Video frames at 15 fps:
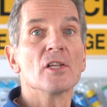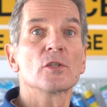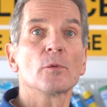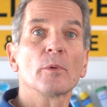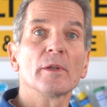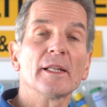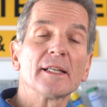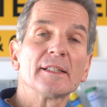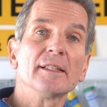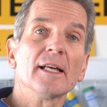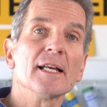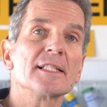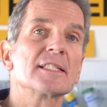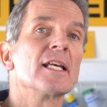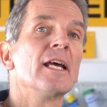So what that
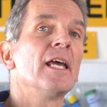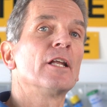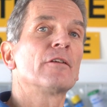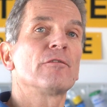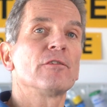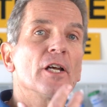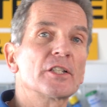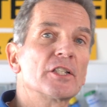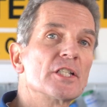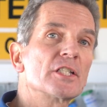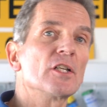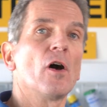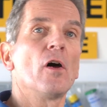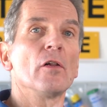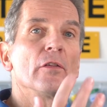does, it
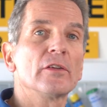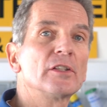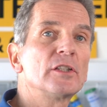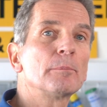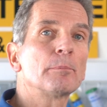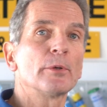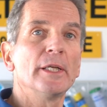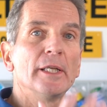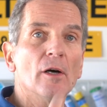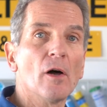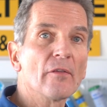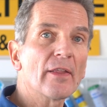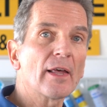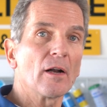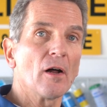flushes all the debris,
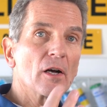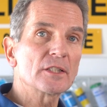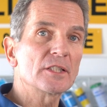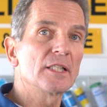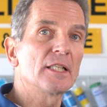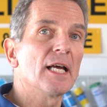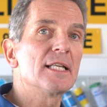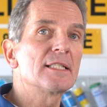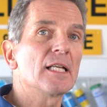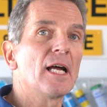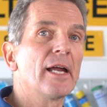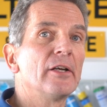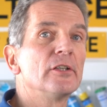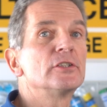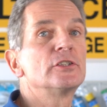all that oxidized
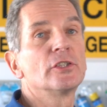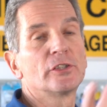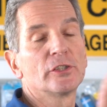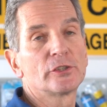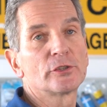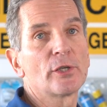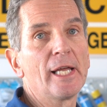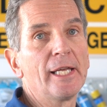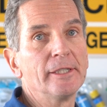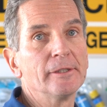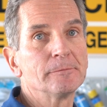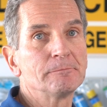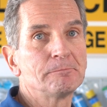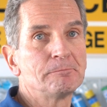iron to the drain.